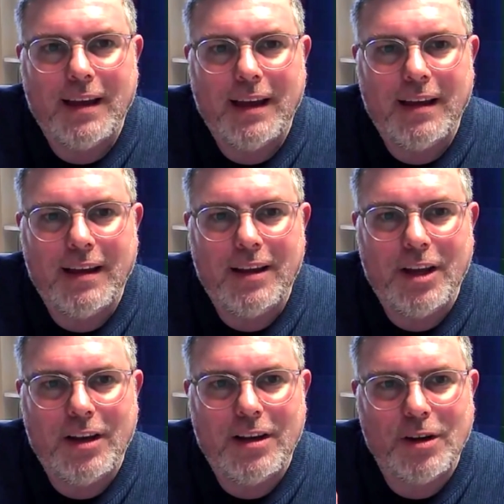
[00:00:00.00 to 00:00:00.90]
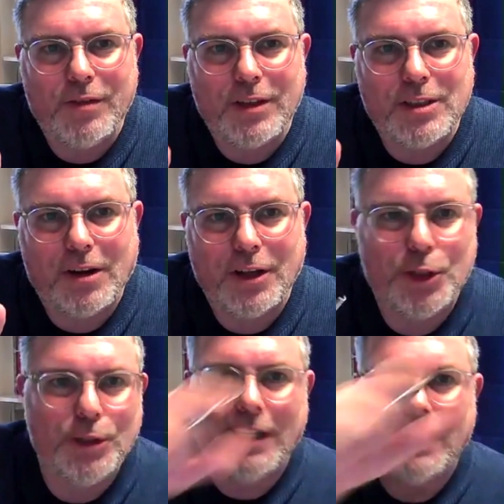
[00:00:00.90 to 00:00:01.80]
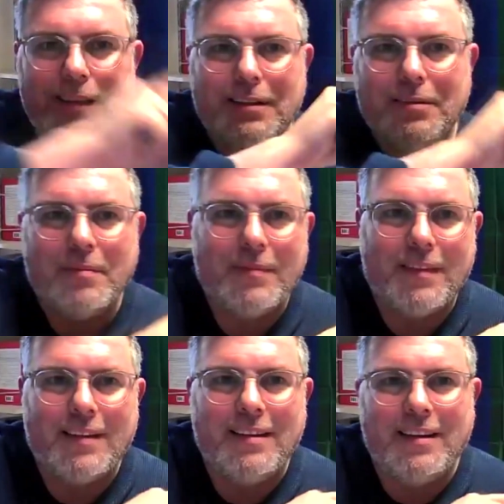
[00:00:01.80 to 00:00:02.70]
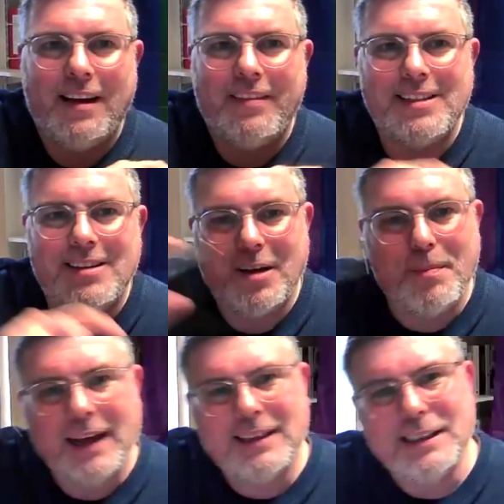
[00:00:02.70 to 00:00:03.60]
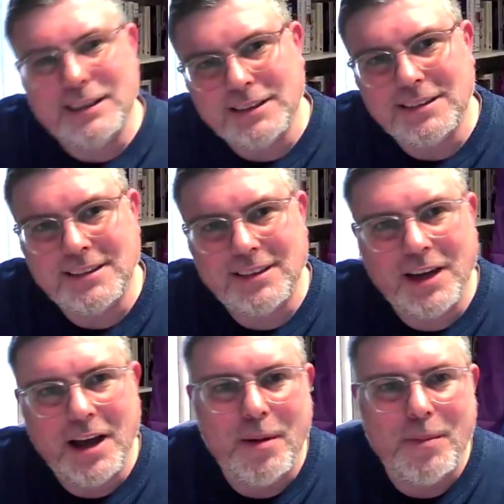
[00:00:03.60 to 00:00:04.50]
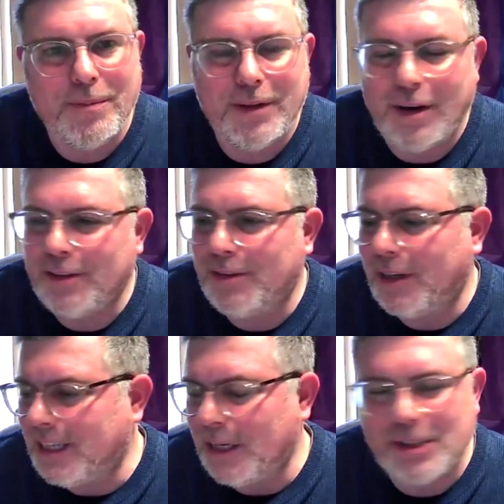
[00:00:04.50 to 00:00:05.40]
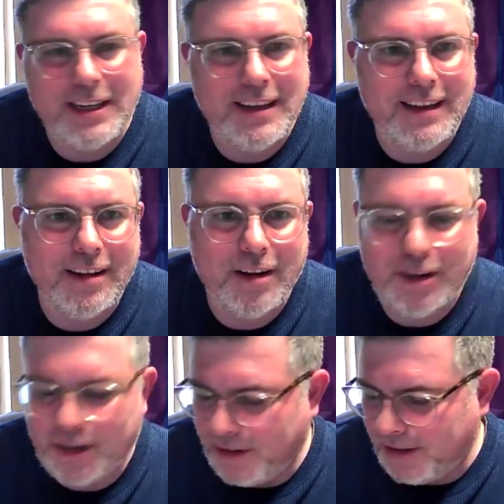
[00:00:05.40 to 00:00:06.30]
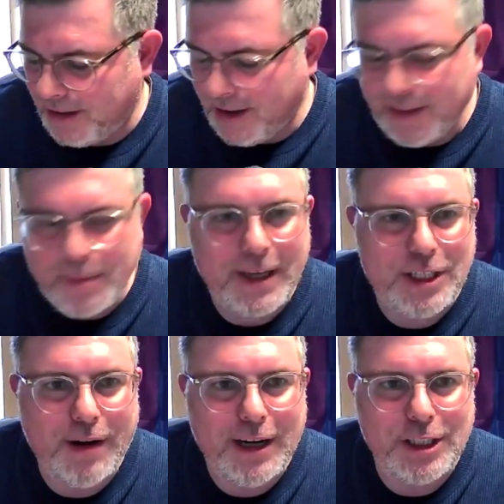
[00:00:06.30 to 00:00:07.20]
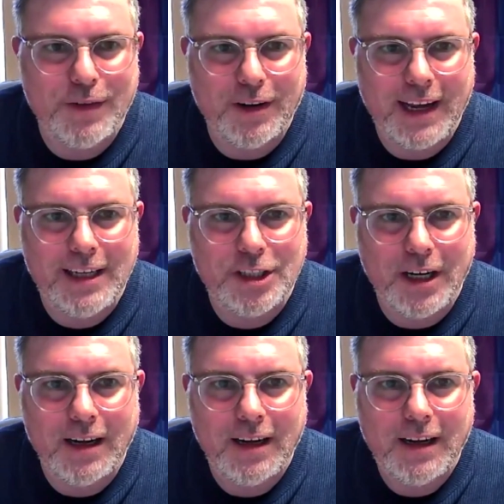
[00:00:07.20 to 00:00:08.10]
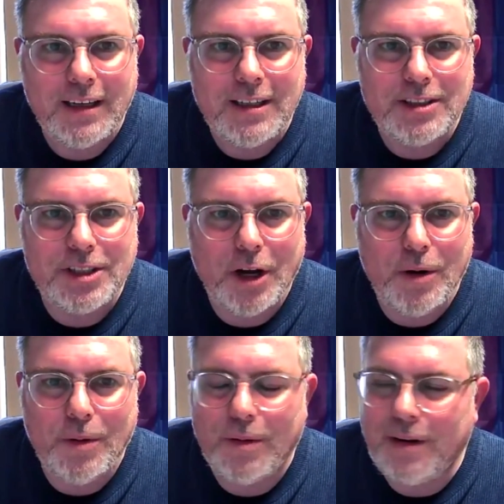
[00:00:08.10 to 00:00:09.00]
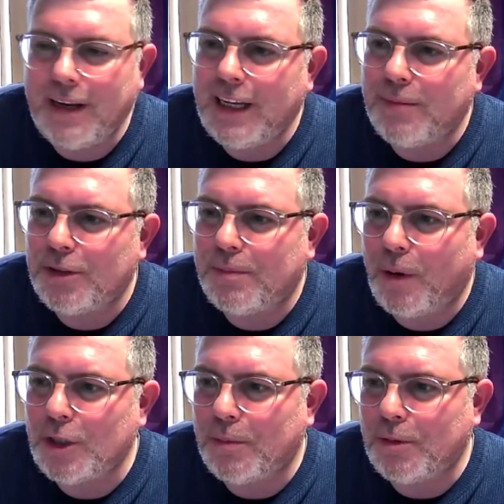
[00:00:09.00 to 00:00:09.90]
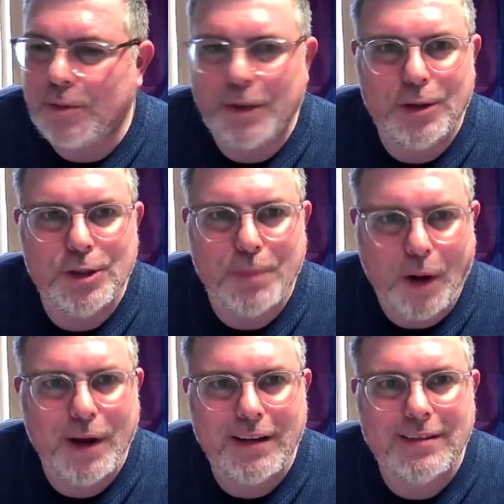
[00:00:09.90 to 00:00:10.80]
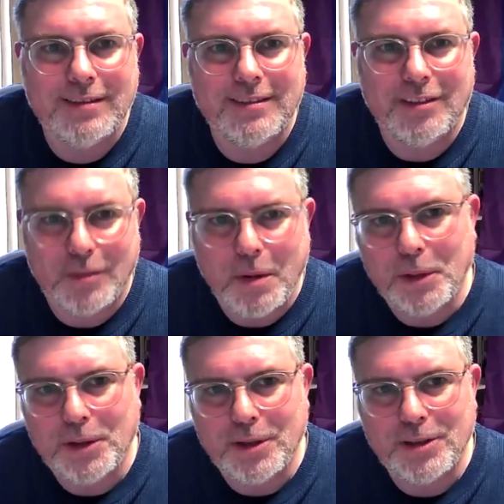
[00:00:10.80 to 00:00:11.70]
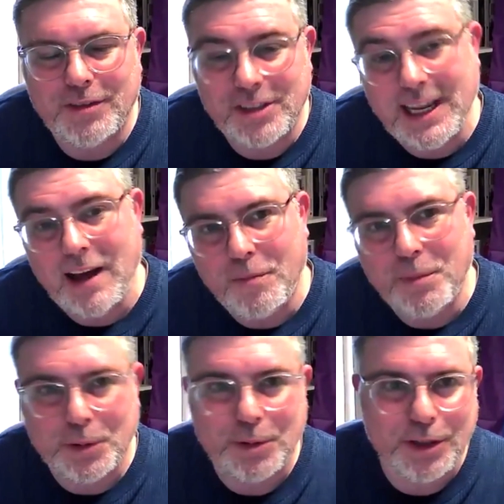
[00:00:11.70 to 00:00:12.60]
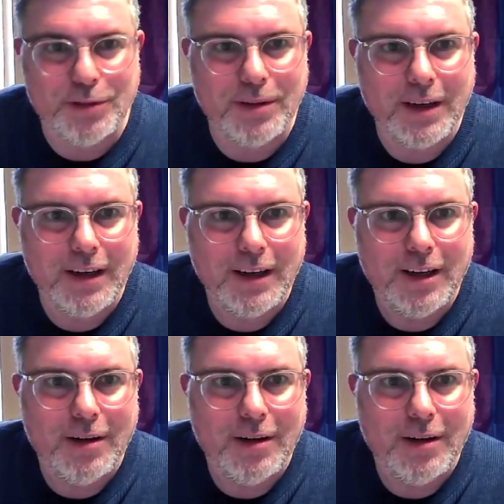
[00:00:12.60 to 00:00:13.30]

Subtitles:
that there's like a good Lincoln and there's like a bad Lincoln. As Lincoln would say, the better angels of our nature. So Lincoln was possible to be used by the Republicans of the South, but also